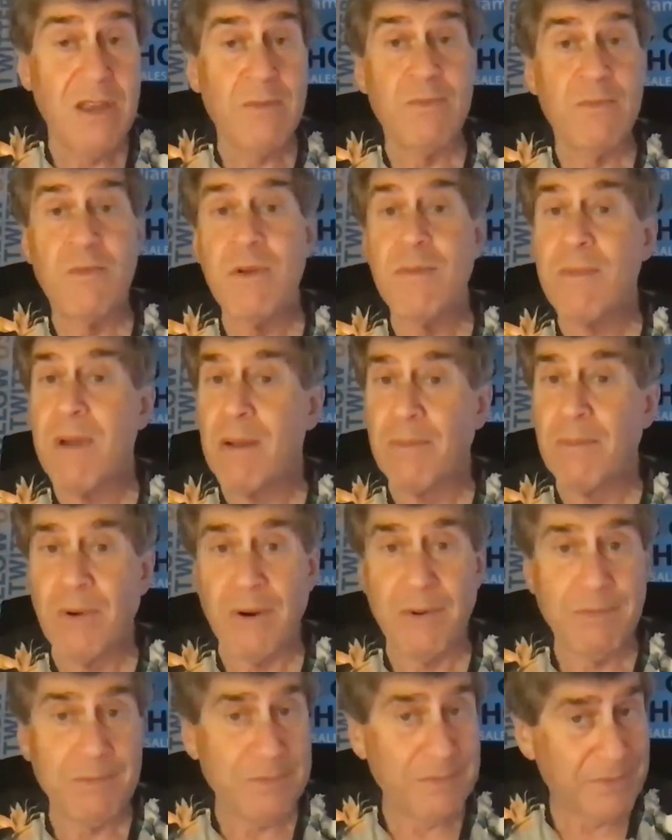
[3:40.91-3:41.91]

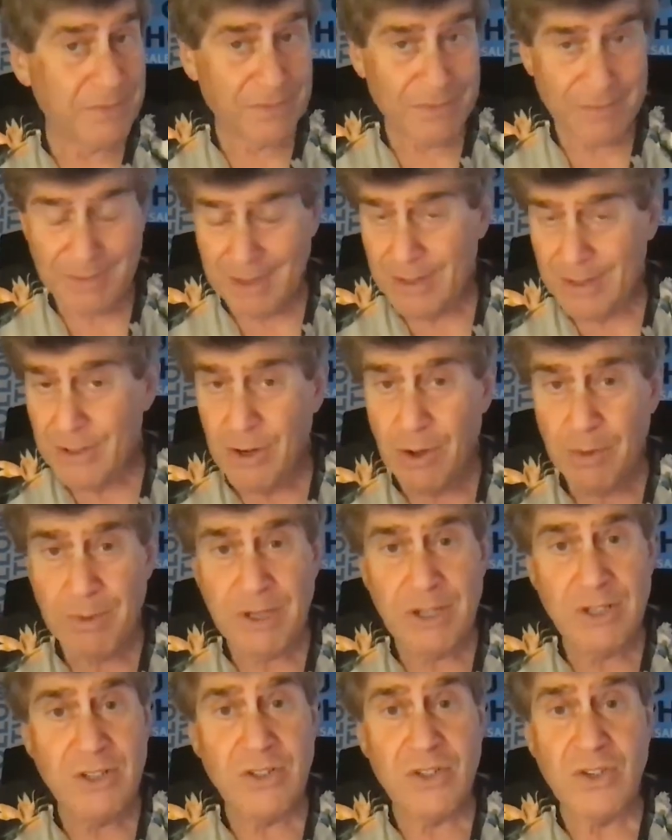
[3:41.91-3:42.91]
Remember, nobody
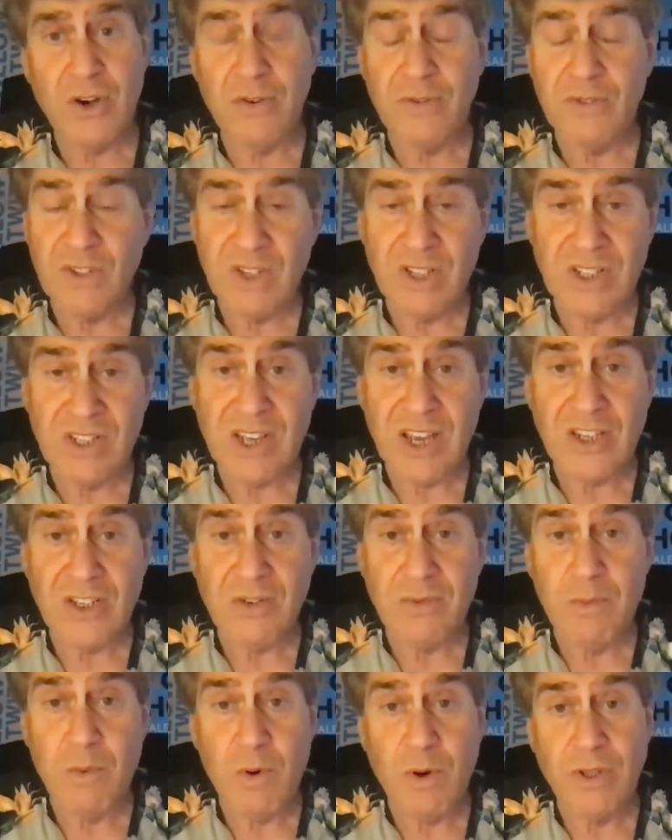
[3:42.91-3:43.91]
deserves success
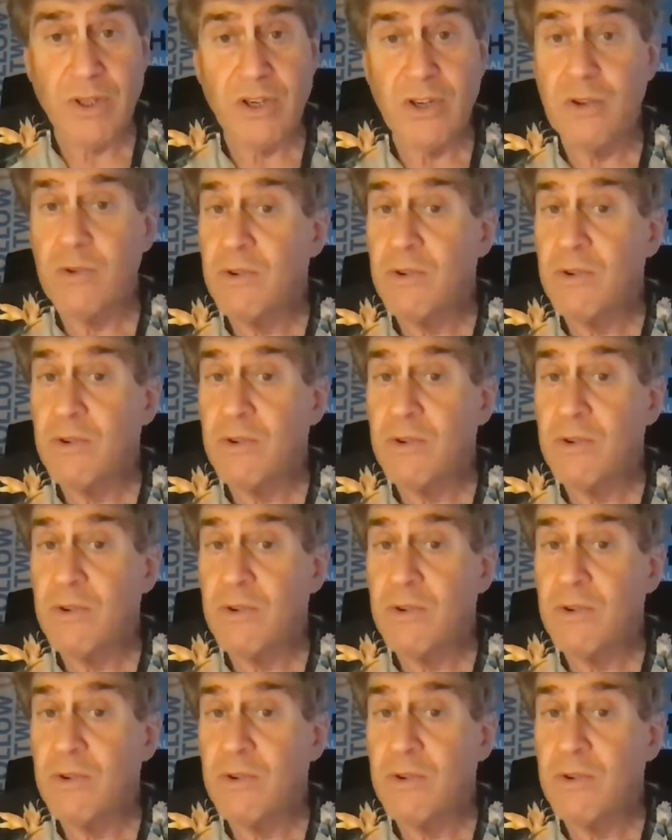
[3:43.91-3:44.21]
more than you.